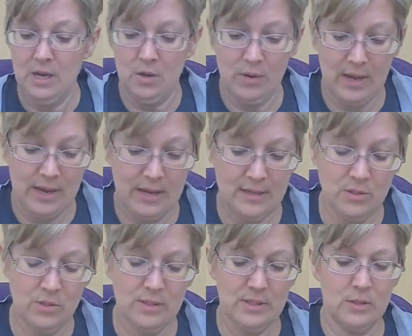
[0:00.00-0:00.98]
Okay,
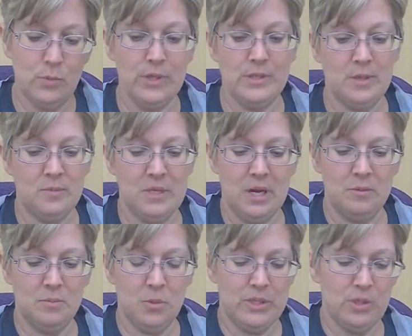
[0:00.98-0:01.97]
so this is where
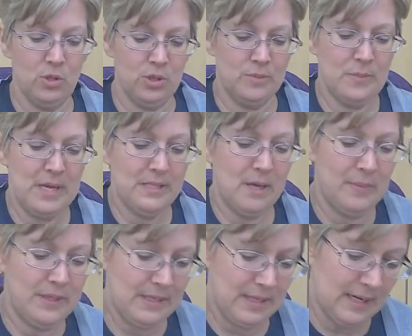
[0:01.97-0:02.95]
sometimes boys and girls mess up
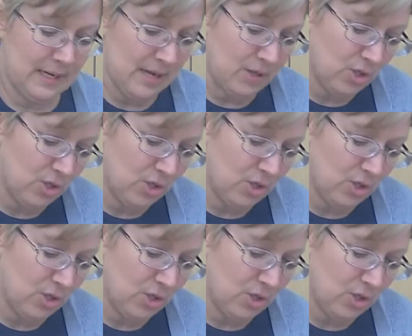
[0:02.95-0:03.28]
and need to get another